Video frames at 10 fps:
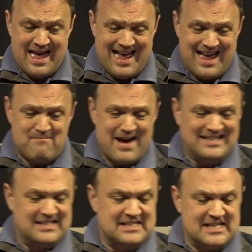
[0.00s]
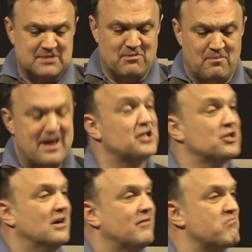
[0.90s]
It paints a dismal picture
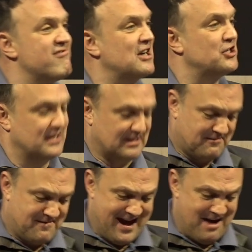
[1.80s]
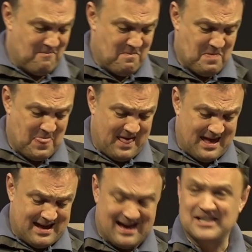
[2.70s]
of oppression and fear.
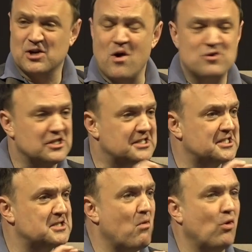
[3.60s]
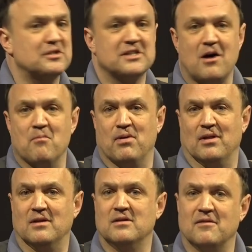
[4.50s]
And to quote just a small sample
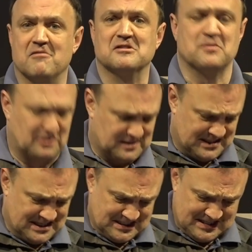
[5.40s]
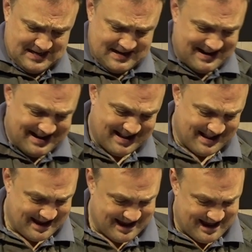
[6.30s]
of the responses,
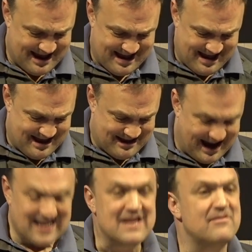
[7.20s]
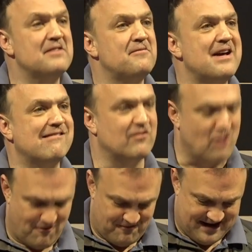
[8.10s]
I live in fear of
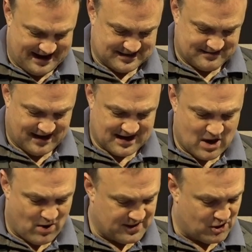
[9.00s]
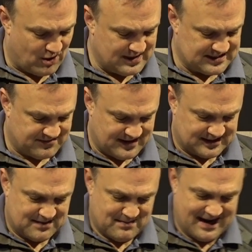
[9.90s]
conflict. I know other colleagues feel
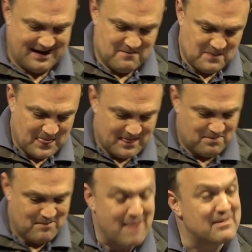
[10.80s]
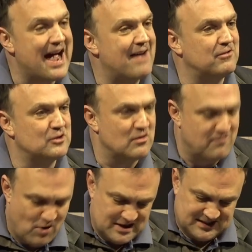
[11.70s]
similarly. I'm careful to
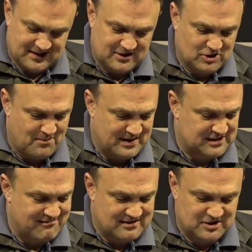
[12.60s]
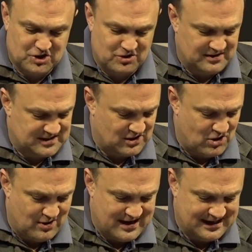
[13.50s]
avoid certain topics around students and
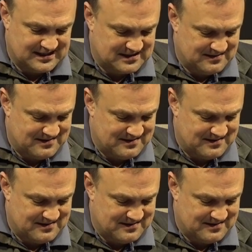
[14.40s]
colleagues.